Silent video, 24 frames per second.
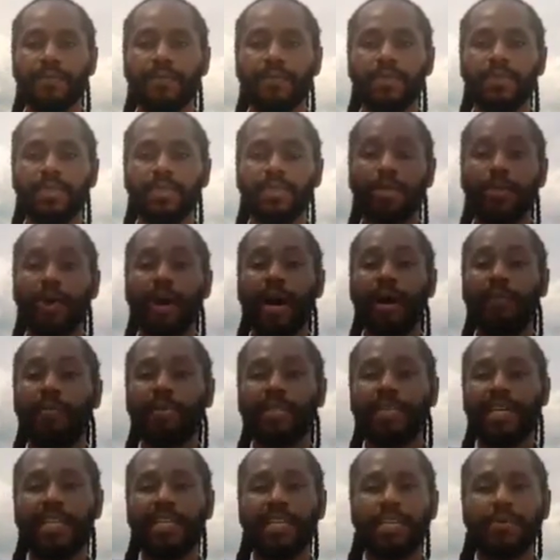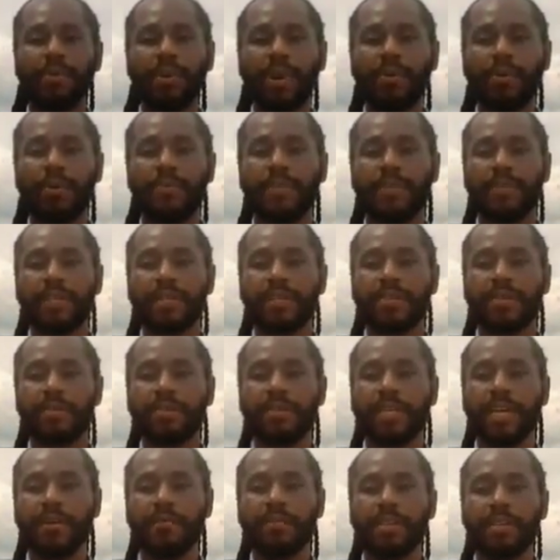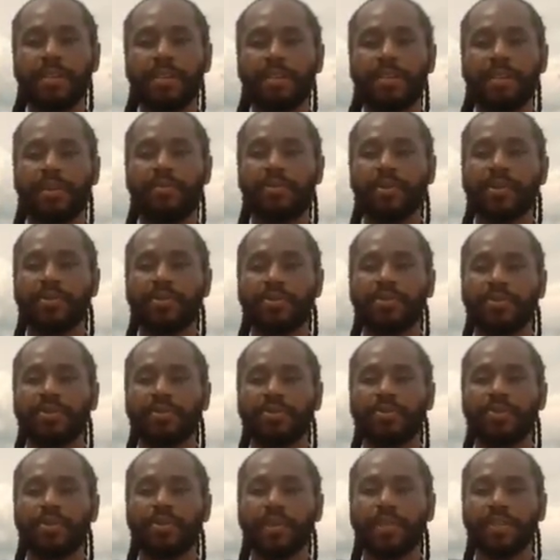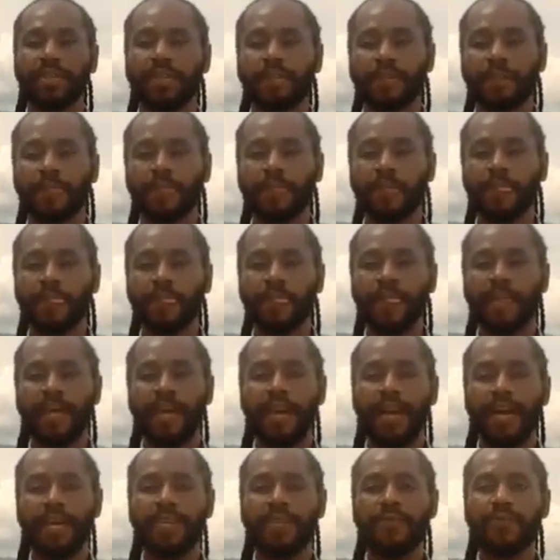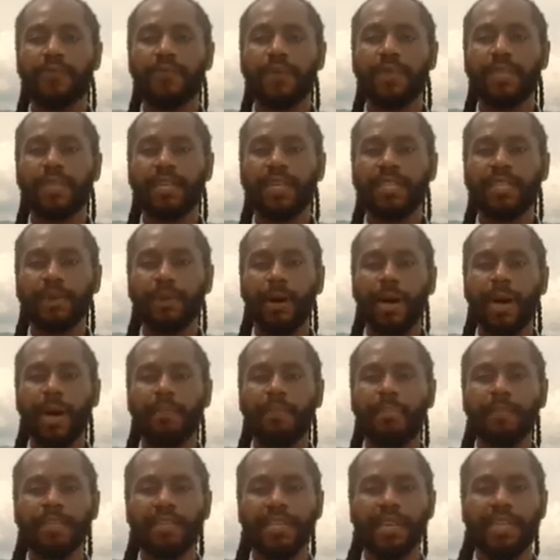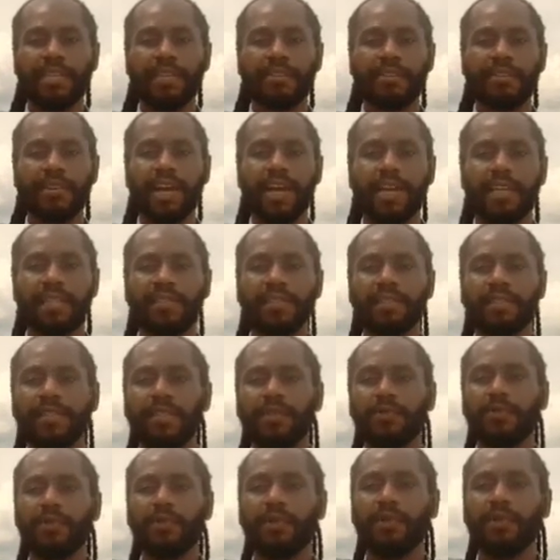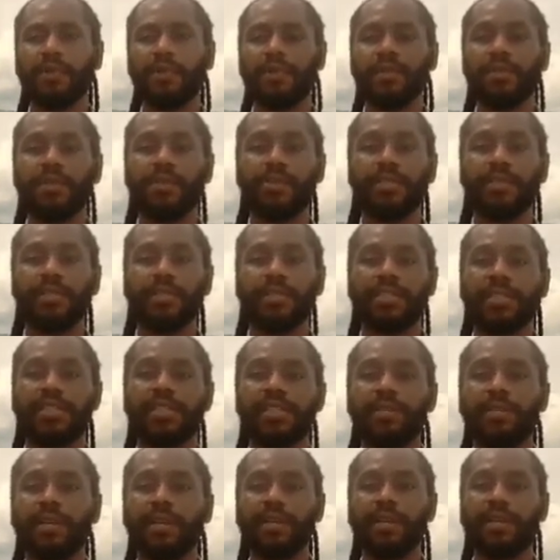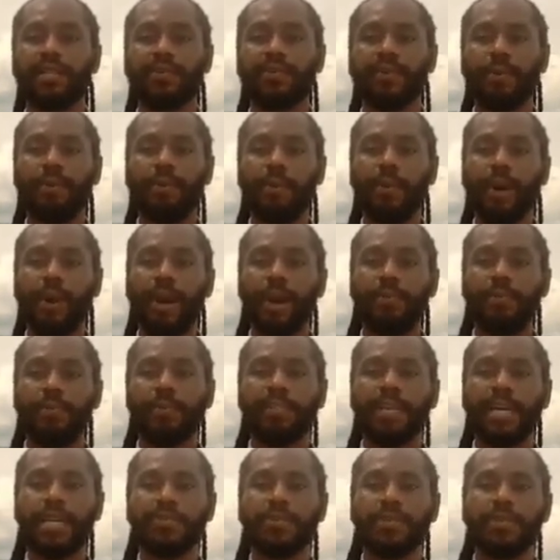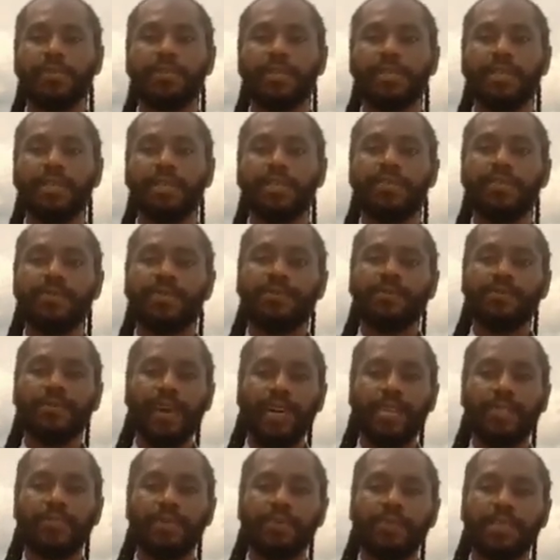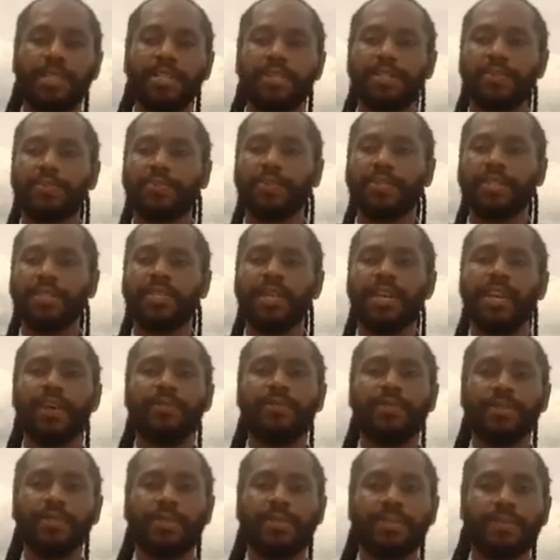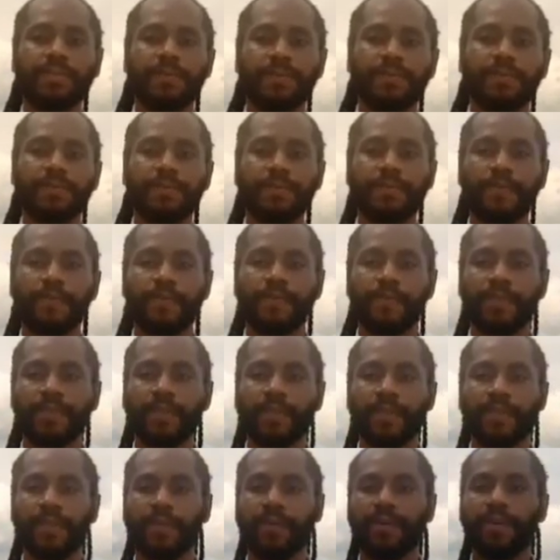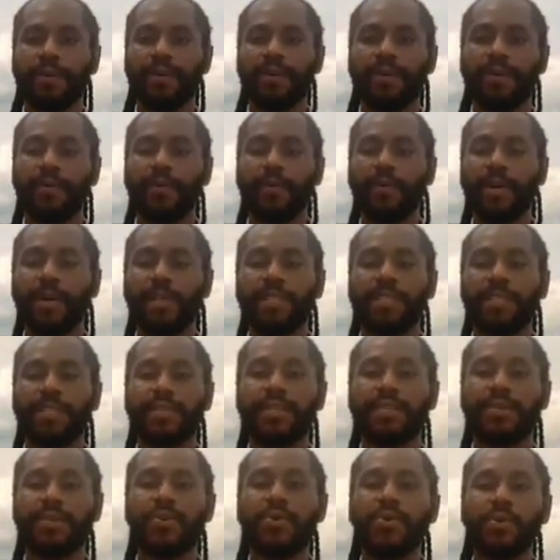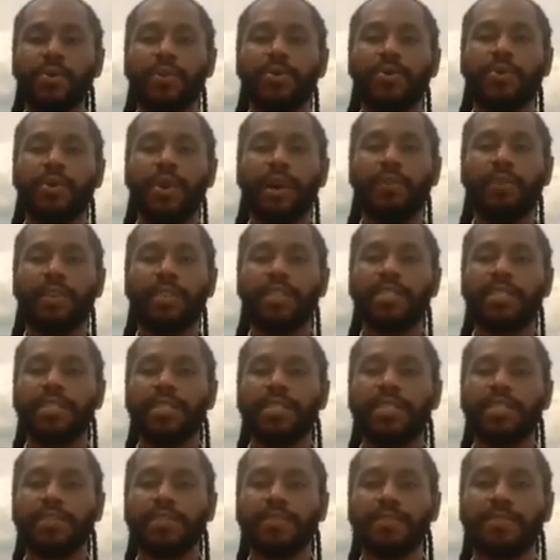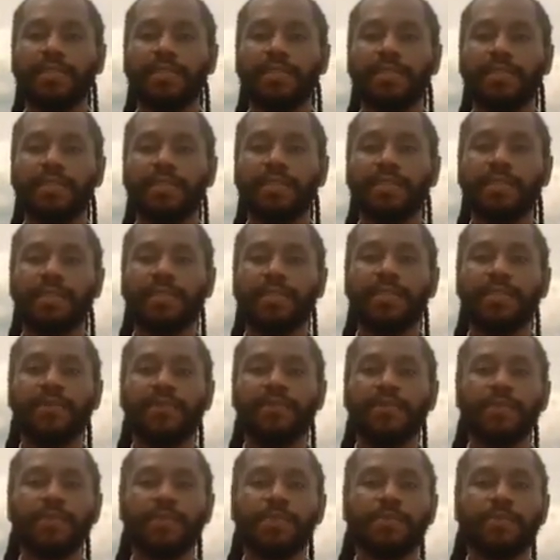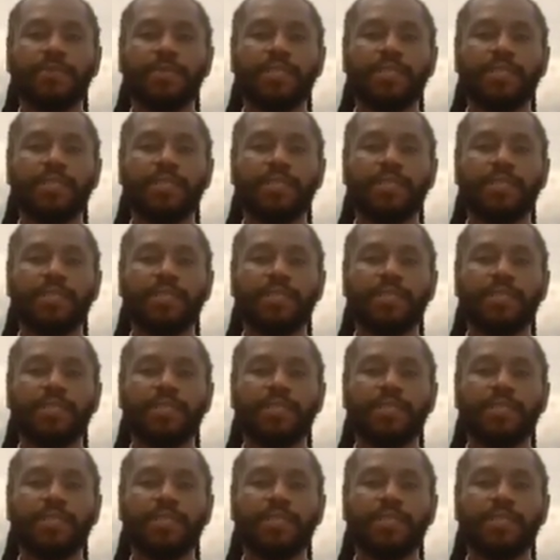So it's our appetite that's why we feel sometimes, not another person's doing. And if we get our appetite right, then we will succeed, because from our appetite we'll begin to fight, we'll begin to put in the effort. What could you have achieved if you just